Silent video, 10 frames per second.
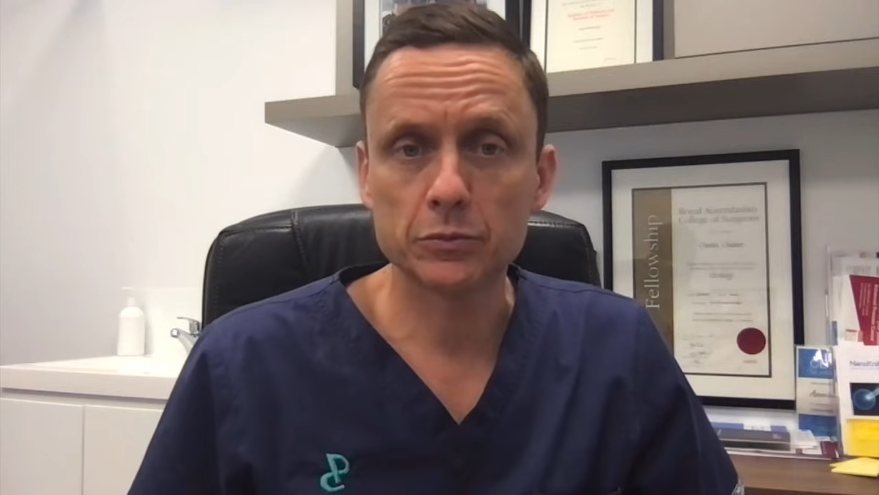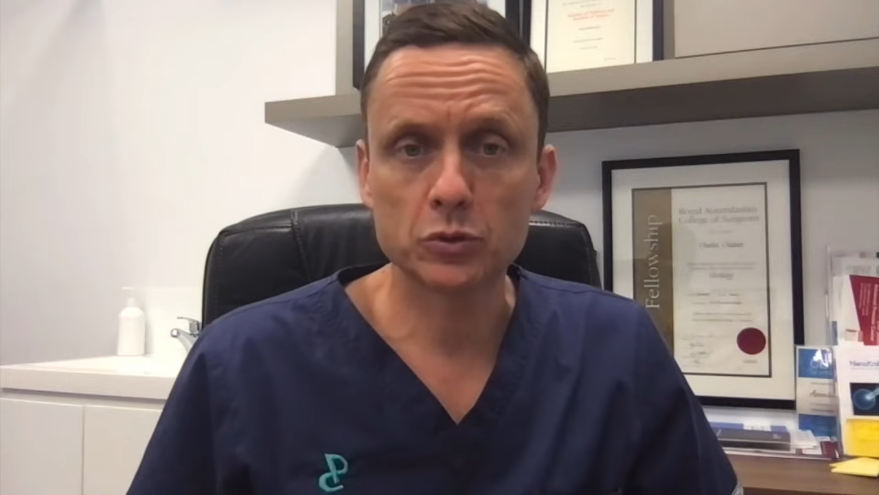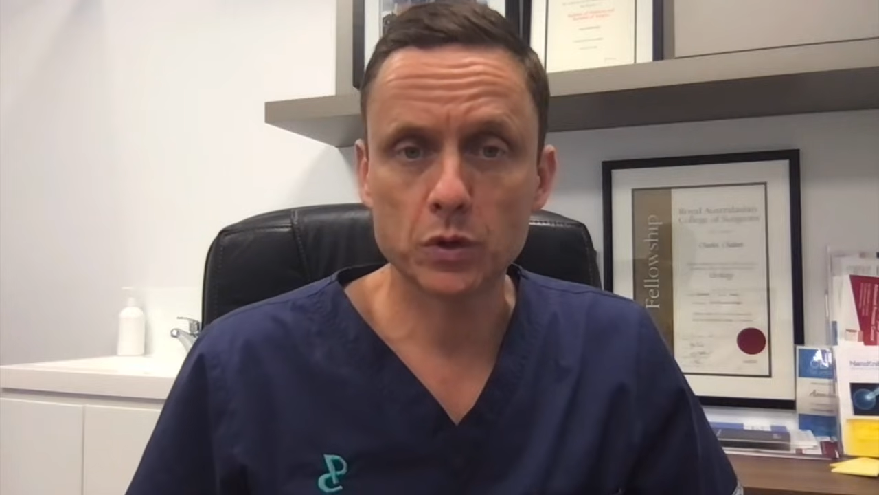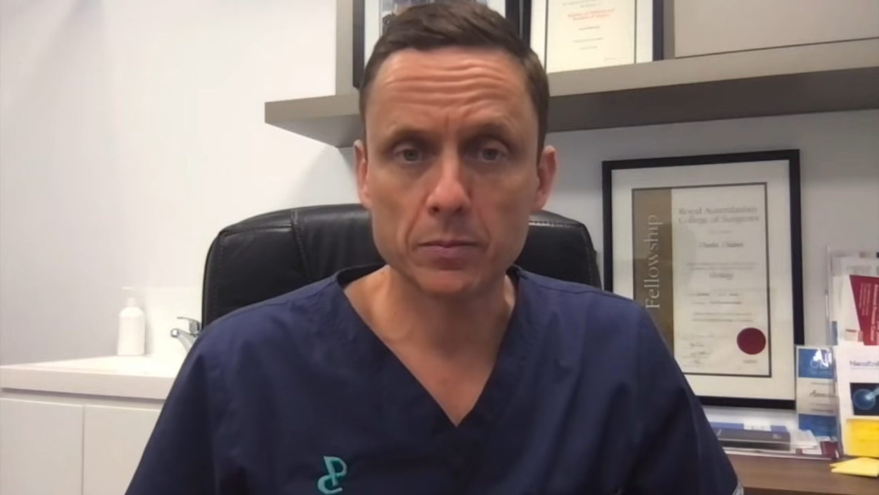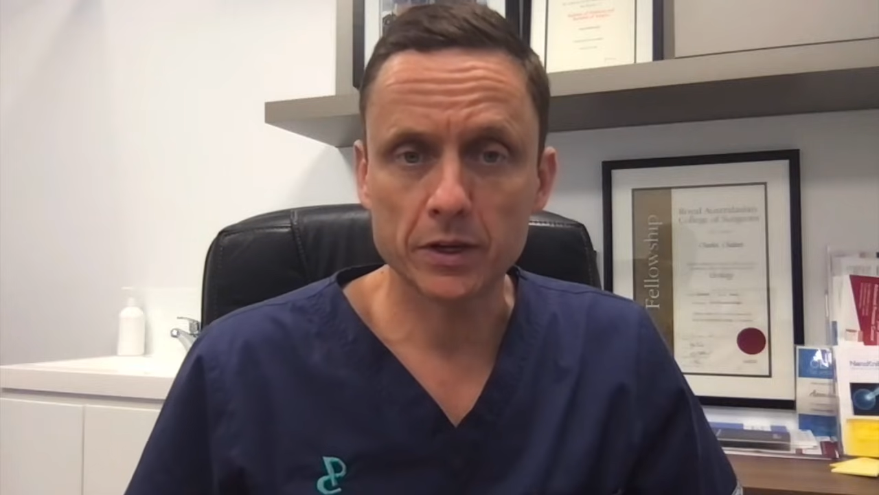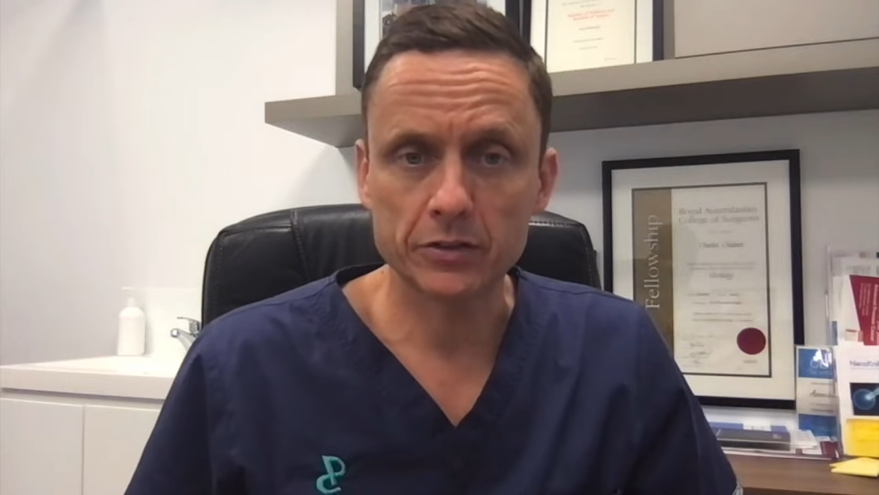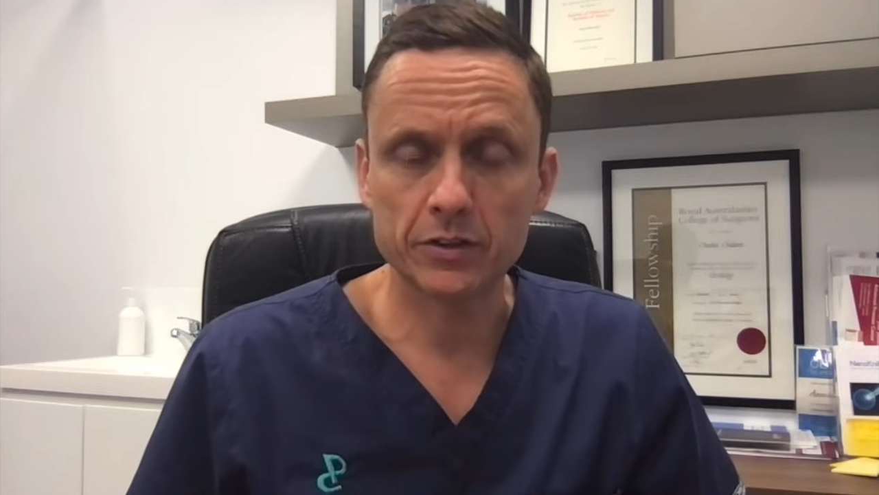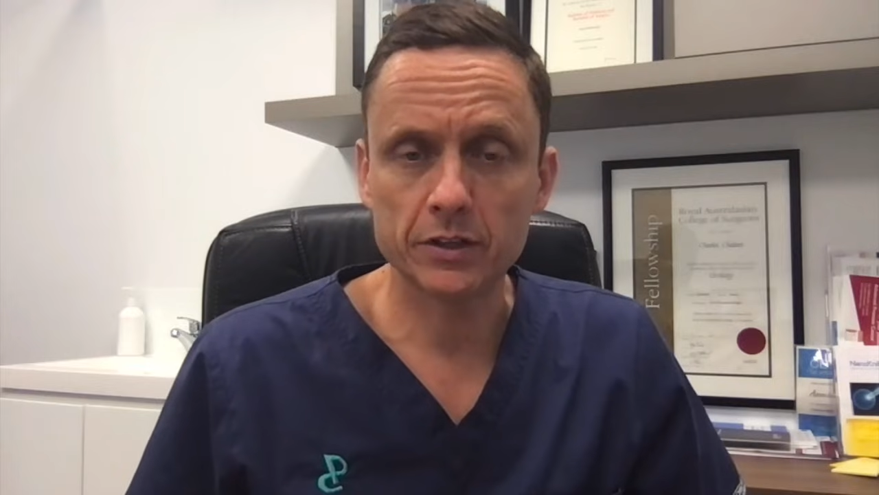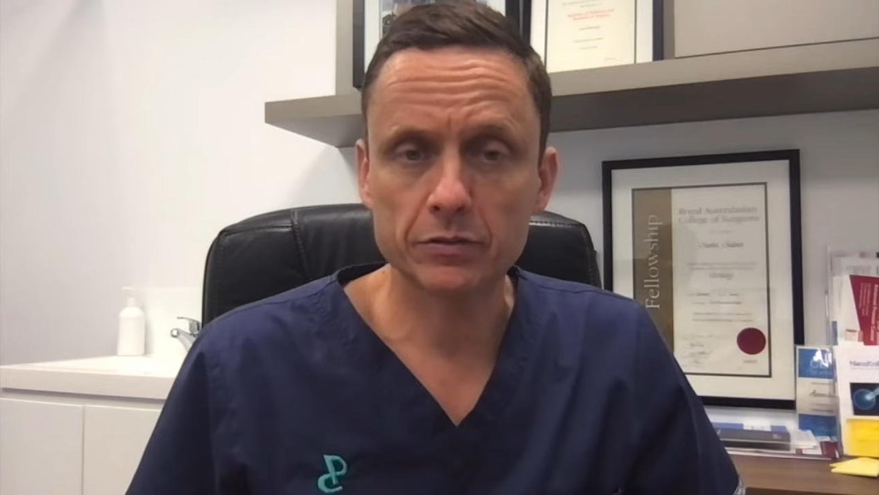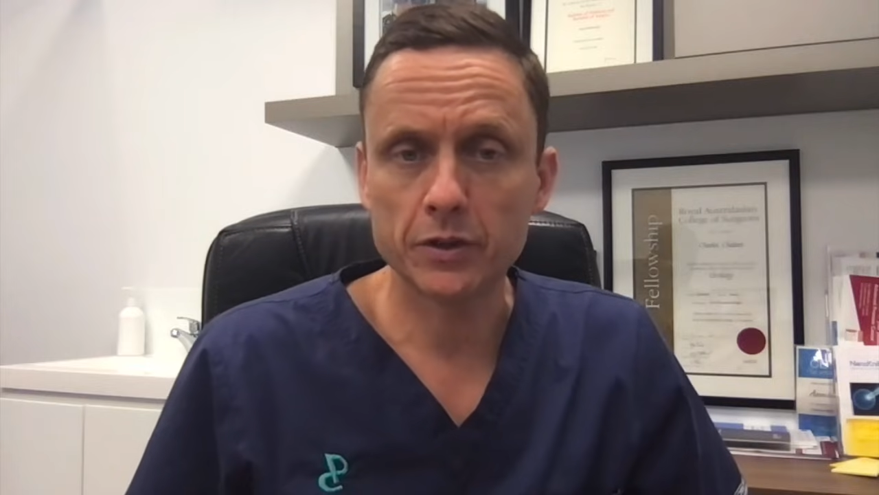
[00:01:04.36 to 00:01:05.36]
between
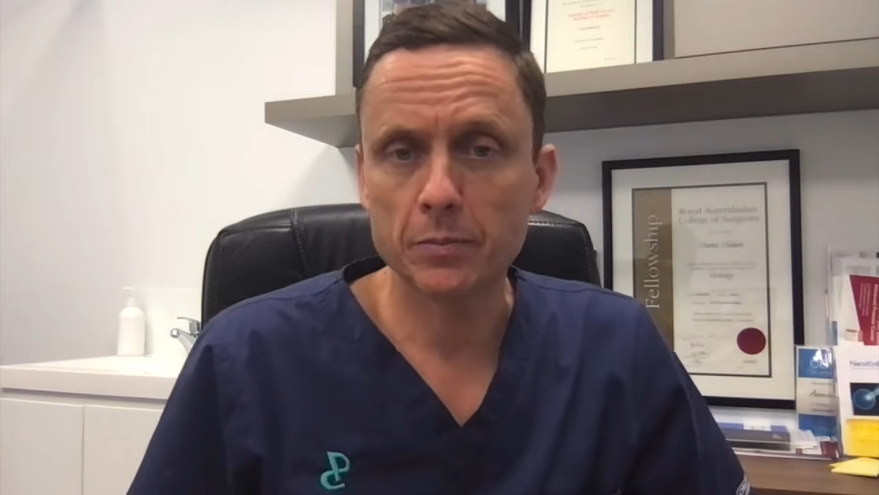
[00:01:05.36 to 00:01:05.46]
myself and the